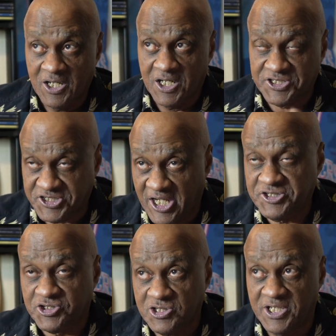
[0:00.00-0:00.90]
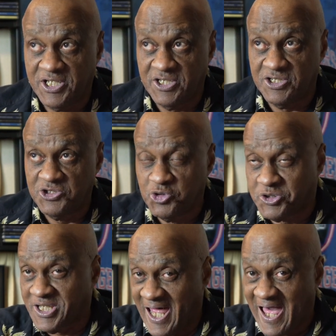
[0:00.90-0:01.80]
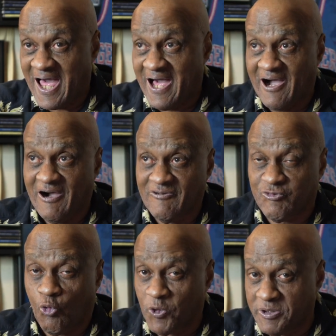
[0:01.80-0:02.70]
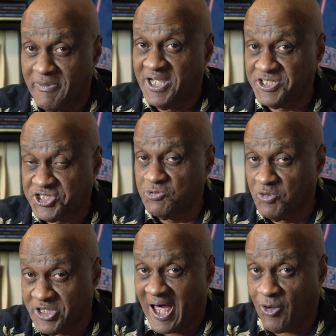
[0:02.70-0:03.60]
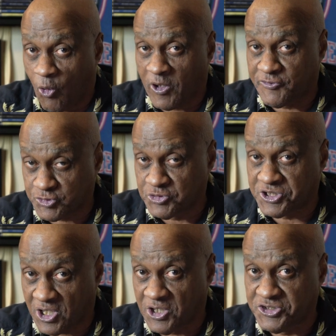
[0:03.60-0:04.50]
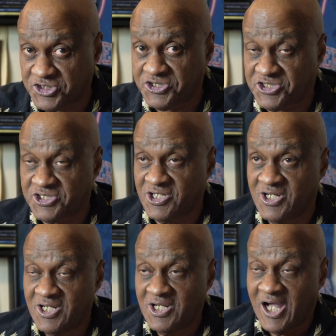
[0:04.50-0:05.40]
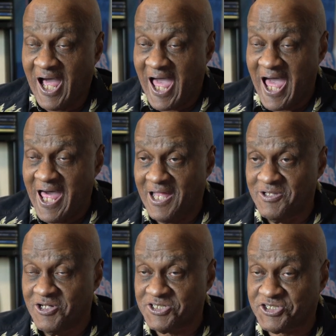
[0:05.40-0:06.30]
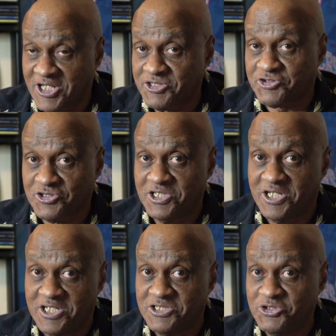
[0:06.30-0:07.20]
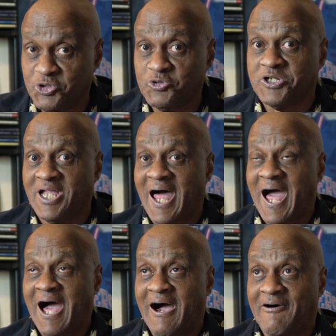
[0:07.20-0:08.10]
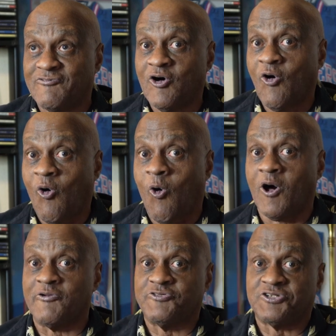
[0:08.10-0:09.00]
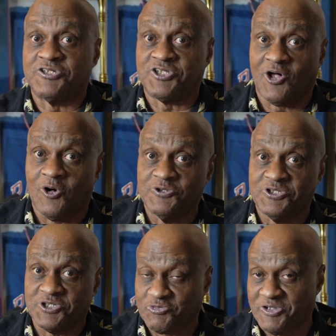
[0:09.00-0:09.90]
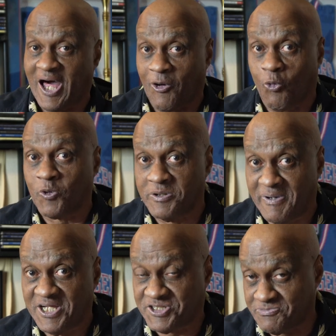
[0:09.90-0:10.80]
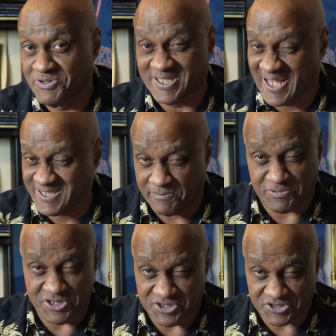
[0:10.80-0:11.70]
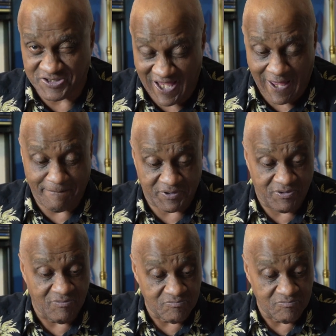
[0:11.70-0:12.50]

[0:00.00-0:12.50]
Essentially, you can have automation without artificial intelligence, and essentially, you can have artificial intelligence without automation, but that typically doesn't happen.